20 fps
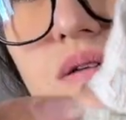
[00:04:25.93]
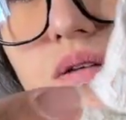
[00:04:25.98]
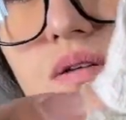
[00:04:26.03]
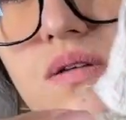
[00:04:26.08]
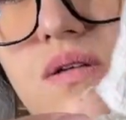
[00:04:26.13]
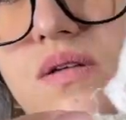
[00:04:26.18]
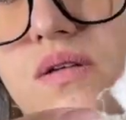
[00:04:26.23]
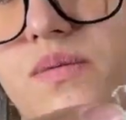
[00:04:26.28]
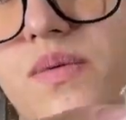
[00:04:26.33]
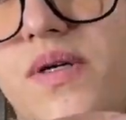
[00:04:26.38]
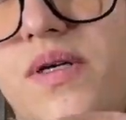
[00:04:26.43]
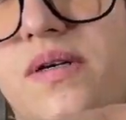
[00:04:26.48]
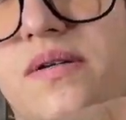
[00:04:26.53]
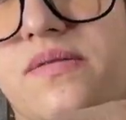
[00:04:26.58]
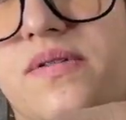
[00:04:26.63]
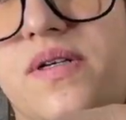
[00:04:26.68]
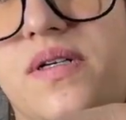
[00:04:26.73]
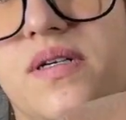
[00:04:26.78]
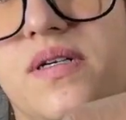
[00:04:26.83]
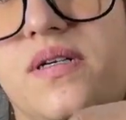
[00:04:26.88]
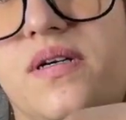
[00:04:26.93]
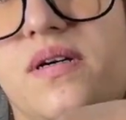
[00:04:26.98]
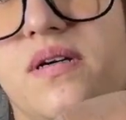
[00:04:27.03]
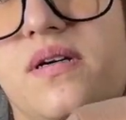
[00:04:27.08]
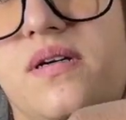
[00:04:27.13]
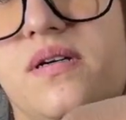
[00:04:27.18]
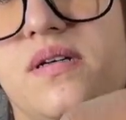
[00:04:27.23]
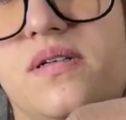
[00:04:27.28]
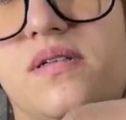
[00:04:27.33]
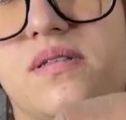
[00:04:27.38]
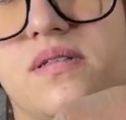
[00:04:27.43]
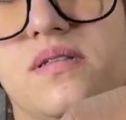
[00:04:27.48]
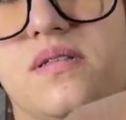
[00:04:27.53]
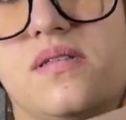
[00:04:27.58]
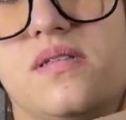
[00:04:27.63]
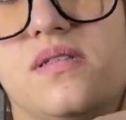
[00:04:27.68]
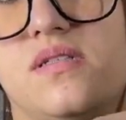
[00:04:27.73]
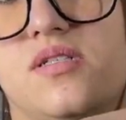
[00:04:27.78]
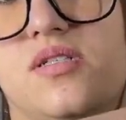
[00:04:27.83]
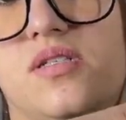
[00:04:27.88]
A little bit of it has the
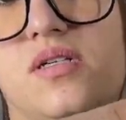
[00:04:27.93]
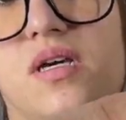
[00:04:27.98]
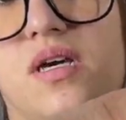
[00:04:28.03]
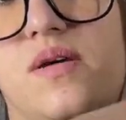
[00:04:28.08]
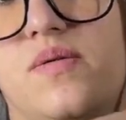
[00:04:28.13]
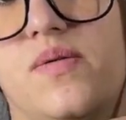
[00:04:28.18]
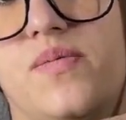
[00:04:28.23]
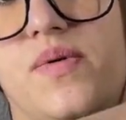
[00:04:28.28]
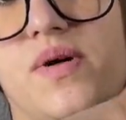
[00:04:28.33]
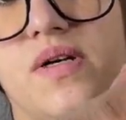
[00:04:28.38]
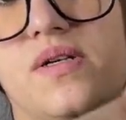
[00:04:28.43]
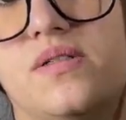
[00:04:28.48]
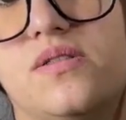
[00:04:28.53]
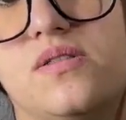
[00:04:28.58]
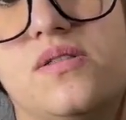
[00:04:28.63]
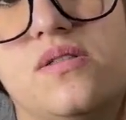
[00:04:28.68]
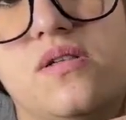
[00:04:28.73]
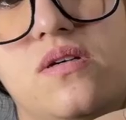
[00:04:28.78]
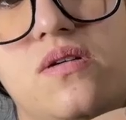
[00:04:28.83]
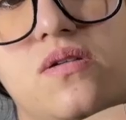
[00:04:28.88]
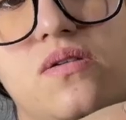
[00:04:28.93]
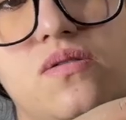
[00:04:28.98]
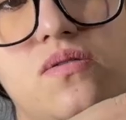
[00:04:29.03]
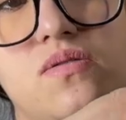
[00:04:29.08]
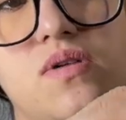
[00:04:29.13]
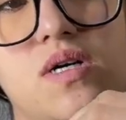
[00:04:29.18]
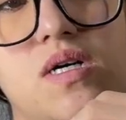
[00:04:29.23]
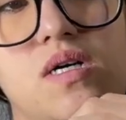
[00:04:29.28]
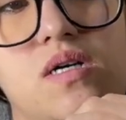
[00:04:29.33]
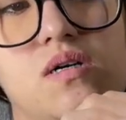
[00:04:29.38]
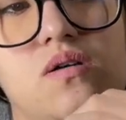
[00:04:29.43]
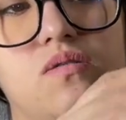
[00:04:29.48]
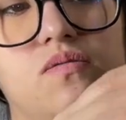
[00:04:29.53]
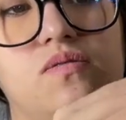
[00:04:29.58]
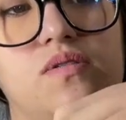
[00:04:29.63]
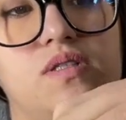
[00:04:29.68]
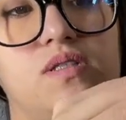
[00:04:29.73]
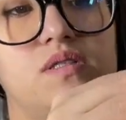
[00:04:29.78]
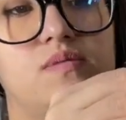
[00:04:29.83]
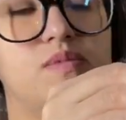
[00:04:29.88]
stitching came apart. So
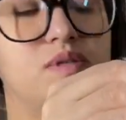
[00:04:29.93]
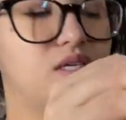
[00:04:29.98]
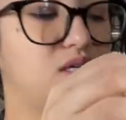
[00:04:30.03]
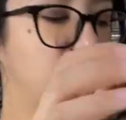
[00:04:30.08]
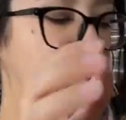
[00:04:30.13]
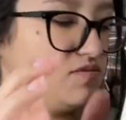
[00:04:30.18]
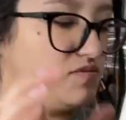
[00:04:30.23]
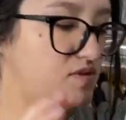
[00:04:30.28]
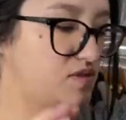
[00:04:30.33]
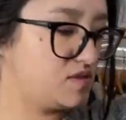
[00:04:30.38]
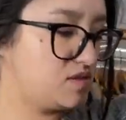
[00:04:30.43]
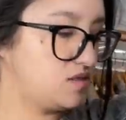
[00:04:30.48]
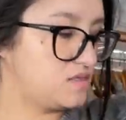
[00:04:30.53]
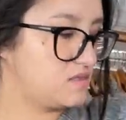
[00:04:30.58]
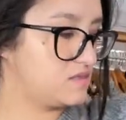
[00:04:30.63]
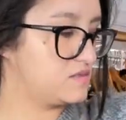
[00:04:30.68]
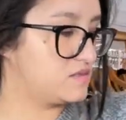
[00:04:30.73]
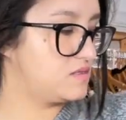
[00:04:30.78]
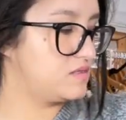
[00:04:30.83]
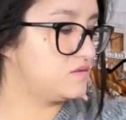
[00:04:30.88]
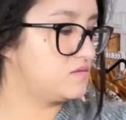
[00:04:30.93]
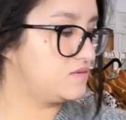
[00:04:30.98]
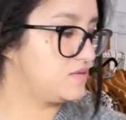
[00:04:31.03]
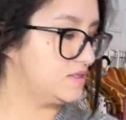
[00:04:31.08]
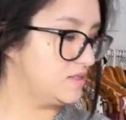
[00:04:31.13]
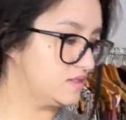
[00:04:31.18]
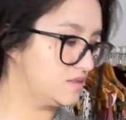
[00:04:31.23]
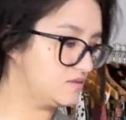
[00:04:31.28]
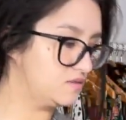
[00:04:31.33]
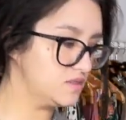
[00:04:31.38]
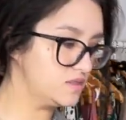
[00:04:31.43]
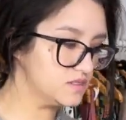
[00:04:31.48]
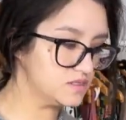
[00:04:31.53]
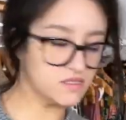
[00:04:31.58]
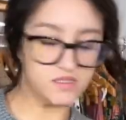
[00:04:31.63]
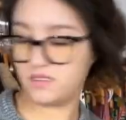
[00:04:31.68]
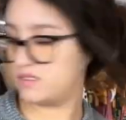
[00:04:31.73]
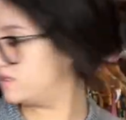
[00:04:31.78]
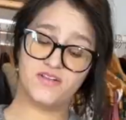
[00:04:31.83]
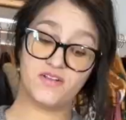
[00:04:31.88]
hopefully somebody can fix that because I don't want to do
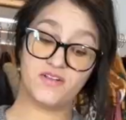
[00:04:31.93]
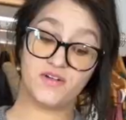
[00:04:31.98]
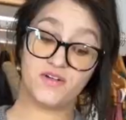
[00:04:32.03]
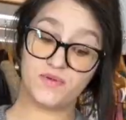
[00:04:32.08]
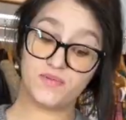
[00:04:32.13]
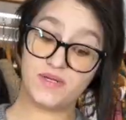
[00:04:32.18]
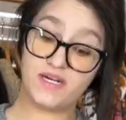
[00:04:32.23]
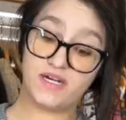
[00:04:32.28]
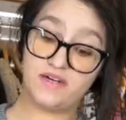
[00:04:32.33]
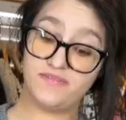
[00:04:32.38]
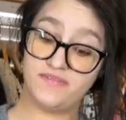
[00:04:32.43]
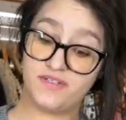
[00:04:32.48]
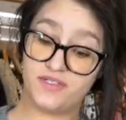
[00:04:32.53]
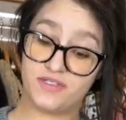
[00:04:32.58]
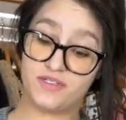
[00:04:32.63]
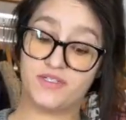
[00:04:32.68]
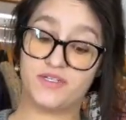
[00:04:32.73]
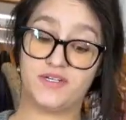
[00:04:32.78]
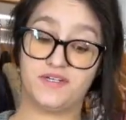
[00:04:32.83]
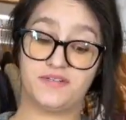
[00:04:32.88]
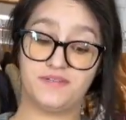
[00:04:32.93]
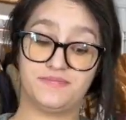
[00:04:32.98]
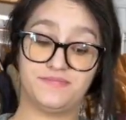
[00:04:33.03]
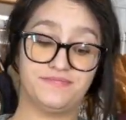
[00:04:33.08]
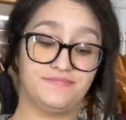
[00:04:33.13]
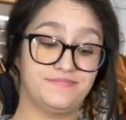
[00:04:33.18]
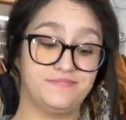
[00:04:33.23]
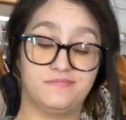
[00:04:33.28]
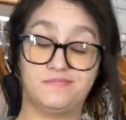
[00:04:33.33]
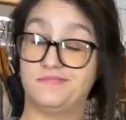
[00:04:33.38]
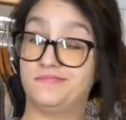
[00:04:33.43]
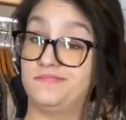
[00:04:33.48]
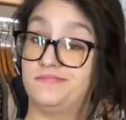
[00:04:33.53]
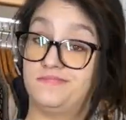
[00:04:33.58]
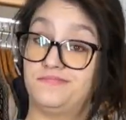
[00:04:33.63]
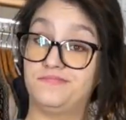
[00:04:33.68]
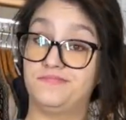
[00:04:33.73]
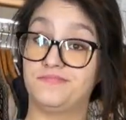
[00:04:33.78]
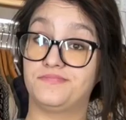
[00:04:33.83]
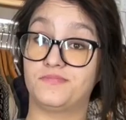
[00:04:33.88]
it. Another Urban Outfitters item.
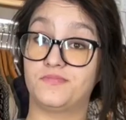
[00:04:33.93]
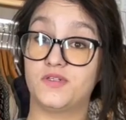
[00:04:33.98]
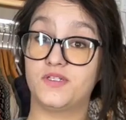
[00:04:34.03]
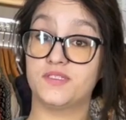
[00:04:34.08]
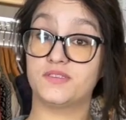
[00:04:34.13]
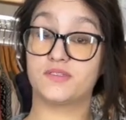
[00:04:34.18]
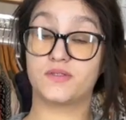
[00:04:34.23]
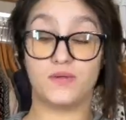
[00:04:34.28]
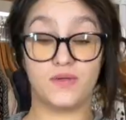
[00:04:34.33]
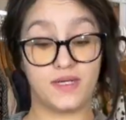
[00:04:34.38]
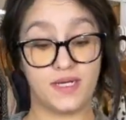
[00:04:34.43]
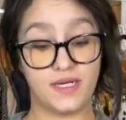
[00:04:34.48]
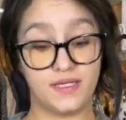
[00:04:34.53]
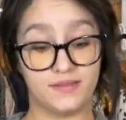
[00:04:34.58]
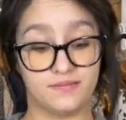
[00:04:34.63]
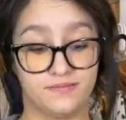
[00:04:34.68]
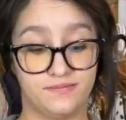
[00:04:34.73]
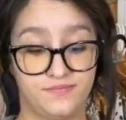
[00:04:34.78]
What's going on?